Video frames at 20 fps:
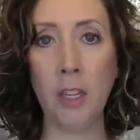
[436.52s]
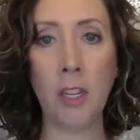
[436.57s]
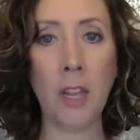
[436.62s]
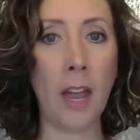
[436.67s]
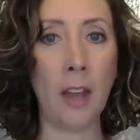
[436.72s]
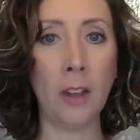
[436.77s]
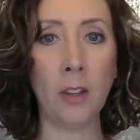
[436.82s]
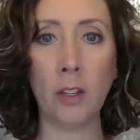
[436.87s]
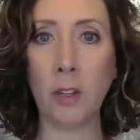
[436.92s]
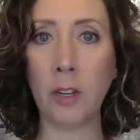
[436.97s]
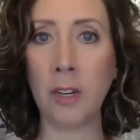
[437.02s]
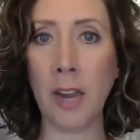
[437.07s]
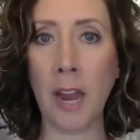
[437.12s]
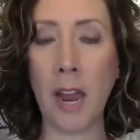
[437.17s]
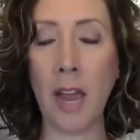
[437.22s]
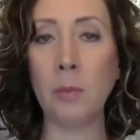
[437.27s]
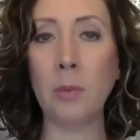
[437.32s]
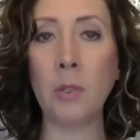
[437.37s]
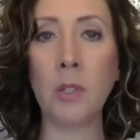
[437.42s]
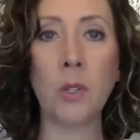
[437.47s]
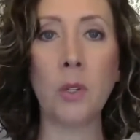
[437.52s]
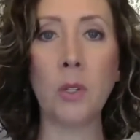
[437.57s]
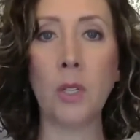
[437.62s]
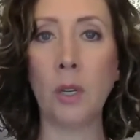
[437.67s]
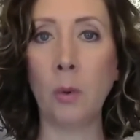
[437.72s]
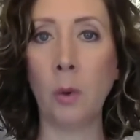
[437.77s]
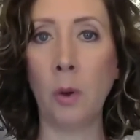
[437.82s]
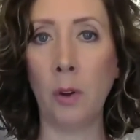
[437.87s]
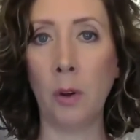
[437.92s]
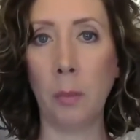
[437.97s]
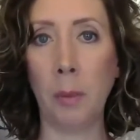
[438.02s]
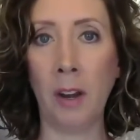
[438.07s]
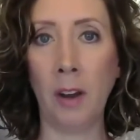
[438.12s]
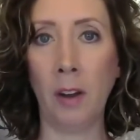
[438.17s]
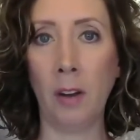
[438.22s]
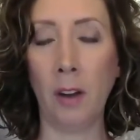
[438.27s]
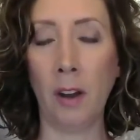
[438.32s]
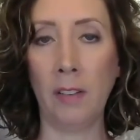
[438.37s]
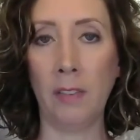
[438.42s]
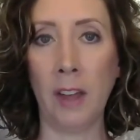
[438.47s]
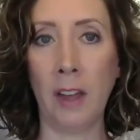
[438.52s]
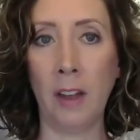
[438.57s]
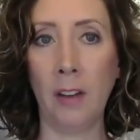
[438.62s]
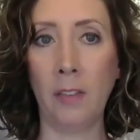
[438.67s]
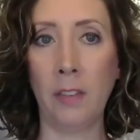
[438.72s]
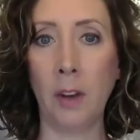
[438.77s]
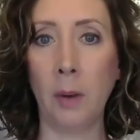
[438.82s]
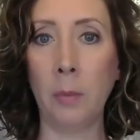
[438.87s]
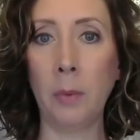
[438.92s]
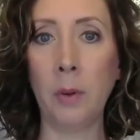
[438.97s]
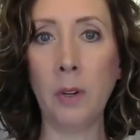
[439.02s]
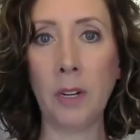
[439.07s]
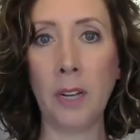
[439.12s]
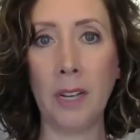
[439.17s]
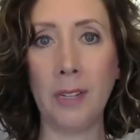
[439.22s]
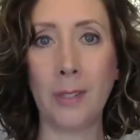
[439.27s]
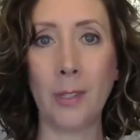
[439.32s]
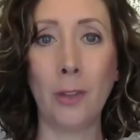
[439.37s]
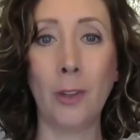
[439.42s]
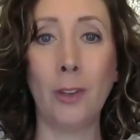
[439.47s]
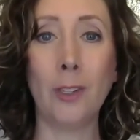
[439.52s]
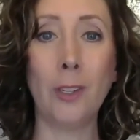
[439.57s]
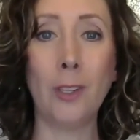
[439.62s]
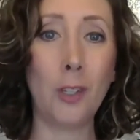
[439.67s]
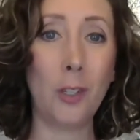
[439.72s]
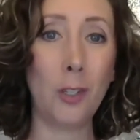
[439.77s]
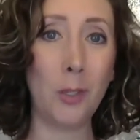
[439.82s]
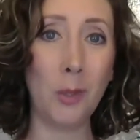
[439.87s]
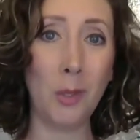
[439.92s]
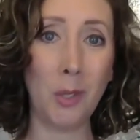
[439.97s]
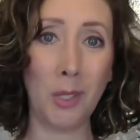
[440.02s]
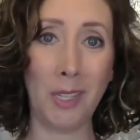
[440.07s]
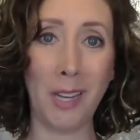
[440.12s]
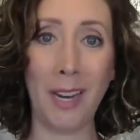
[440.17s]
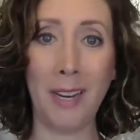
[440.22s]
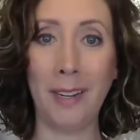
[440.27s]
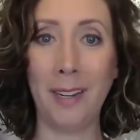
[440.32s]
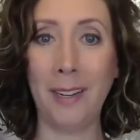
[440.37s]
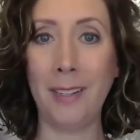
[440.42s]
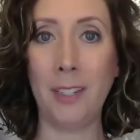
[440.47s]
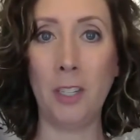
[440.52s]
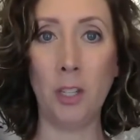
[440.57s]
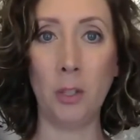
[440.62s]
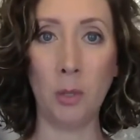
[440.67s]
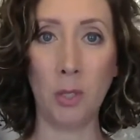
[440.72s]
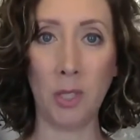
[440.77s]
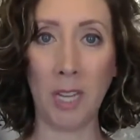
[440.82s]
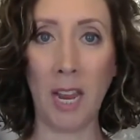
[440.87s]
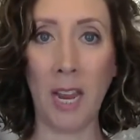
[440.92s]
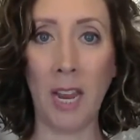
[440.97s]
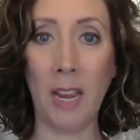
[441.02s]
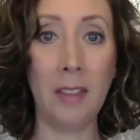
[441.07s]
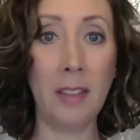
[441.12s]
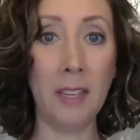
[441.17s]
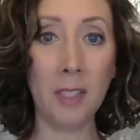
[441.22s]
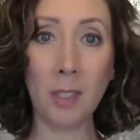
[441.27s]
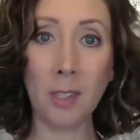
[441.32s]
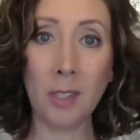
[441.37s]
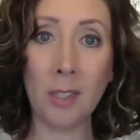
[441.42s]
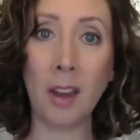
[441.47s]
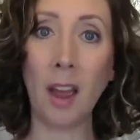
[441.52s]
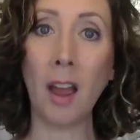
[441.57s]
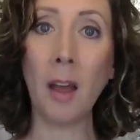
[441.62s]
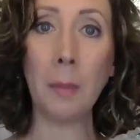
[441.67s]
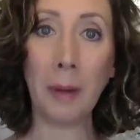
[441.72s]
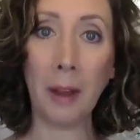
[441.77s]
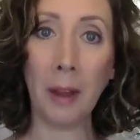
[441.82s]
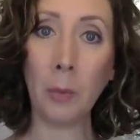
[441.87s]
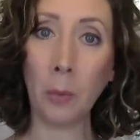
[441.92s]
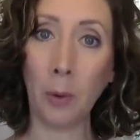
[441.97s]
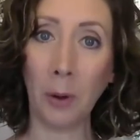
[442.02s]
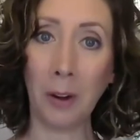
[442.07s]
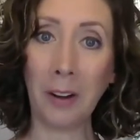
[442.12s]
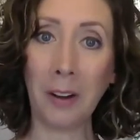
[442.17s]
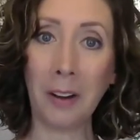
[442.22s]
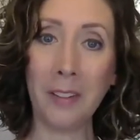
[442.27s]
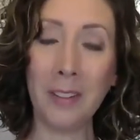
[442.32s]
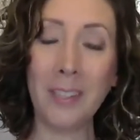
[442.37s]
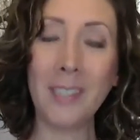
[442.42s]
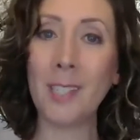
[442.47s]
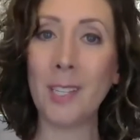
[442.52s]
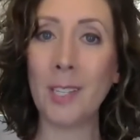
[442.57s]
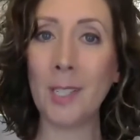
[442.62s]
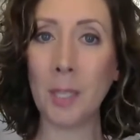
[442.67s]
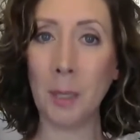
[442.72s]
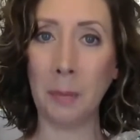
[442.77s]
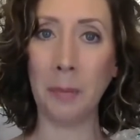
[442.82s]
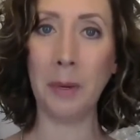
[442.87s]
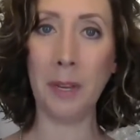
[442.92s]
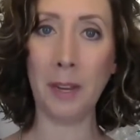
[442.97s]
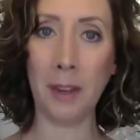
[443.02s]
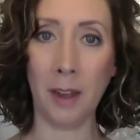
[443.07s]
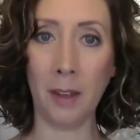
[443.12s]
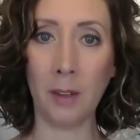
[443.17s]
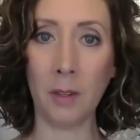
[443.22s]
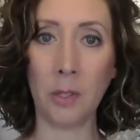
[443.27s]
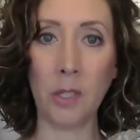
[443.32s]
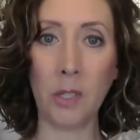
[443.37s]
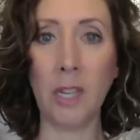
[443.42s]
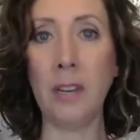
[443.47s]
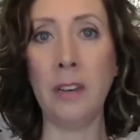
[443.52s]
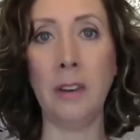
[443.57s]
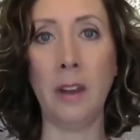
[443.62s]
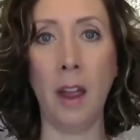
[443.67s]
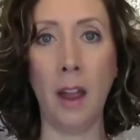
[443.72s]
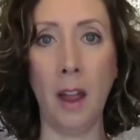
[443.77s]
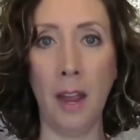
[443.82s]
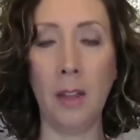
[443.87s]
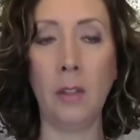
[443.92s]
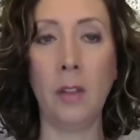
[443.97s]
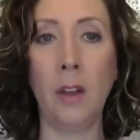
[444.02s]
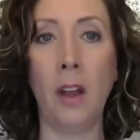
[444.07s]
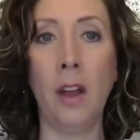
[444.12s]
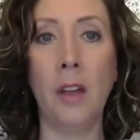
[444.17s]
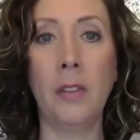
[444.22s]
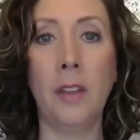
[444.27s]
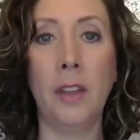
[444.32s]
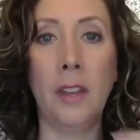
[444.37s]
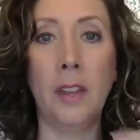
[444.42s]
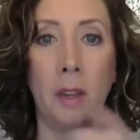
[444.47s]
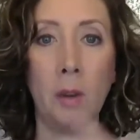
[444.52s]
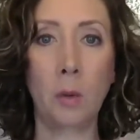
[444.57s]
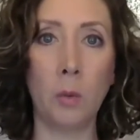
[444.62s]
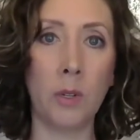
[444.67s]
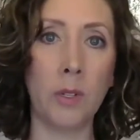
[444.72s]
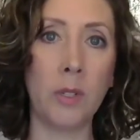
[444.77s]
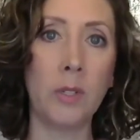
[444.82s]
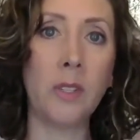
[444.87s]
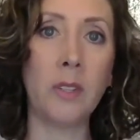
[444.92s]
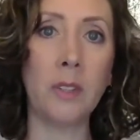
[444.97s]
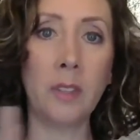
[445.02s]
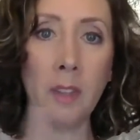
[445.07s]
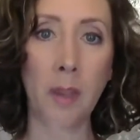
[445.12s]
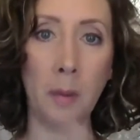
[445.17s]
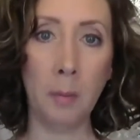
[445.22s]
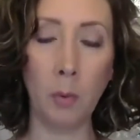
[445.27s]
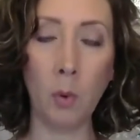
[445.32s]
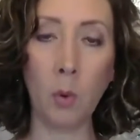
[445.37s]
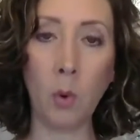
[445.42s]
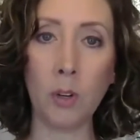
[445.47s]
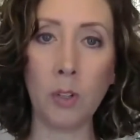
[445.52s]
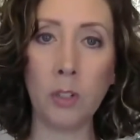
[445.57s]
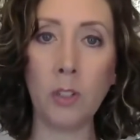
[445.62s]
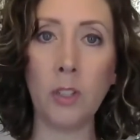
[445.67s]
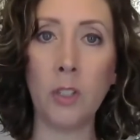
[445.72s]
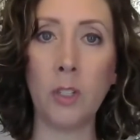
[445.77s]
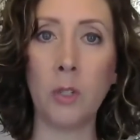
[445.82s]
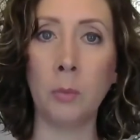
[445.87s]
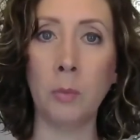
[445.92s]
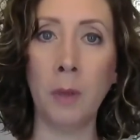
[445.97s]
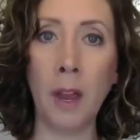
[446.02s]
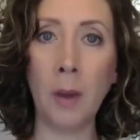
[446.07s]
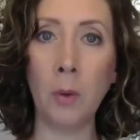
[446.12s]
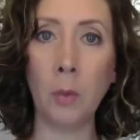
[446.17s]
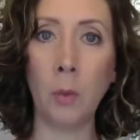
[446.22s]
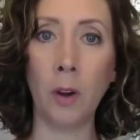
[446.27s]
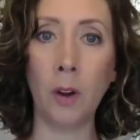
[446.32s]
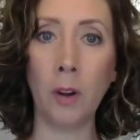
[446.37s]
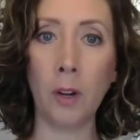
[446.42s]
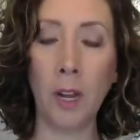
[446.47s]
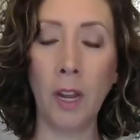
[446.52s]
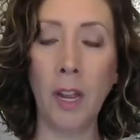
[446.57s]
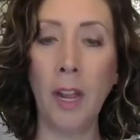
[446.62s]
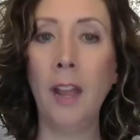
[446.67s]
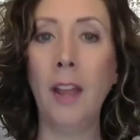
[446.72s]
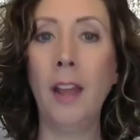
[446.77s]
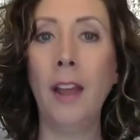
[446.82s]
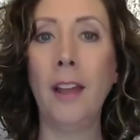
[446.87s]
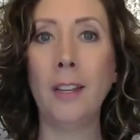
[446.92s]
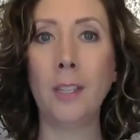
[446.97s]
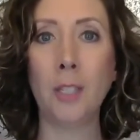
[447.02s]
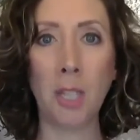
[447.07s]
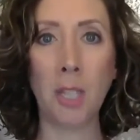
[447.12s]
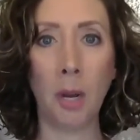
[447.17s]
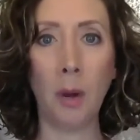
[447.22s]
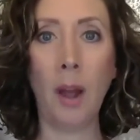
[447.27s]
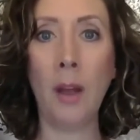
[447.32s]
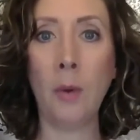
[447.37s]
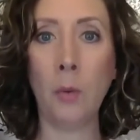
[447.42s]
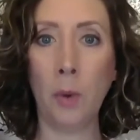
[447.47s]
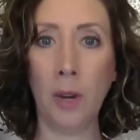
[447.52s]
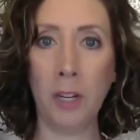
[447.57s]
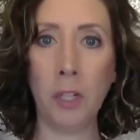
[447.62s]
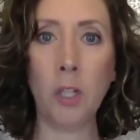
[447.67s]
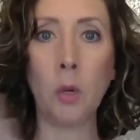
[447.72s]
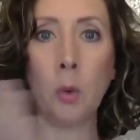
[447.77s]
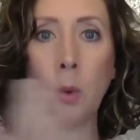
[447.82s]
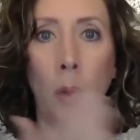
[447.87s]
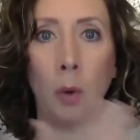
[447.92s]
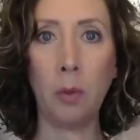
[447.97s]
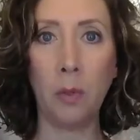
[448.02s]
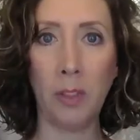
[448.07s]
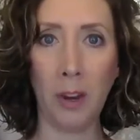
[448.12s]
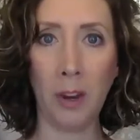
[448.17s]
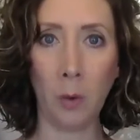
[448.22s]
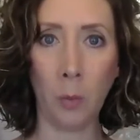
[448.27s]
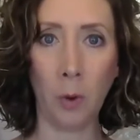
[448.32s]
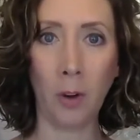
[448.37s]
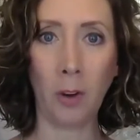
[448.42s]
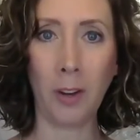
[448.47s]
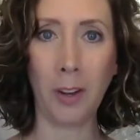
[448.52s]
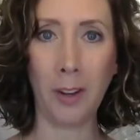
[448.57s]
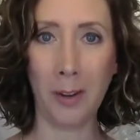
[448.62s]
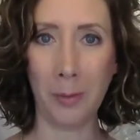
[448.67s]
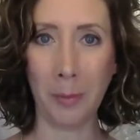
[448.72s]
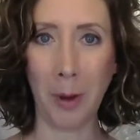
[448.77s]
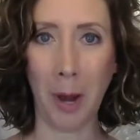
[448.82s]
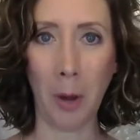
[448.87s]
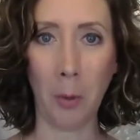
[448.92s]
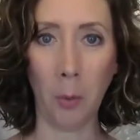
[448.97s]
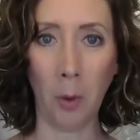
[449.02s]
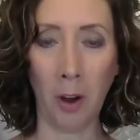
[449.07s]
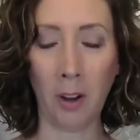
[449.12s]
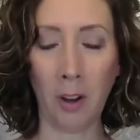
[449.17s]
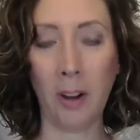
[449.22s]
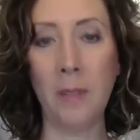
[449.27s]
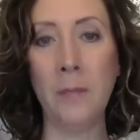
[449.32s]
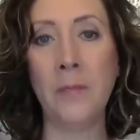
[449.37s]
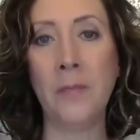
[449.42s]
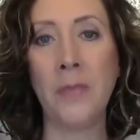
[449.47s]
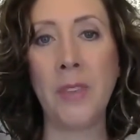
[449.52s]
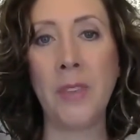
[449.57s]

Yeah, you can absolutely quote a paragraph out of their book as long as you cite it. You say, this is not my work, this is somebody else, and I thought that it was important to my work, so I wanted to quote their work in my work.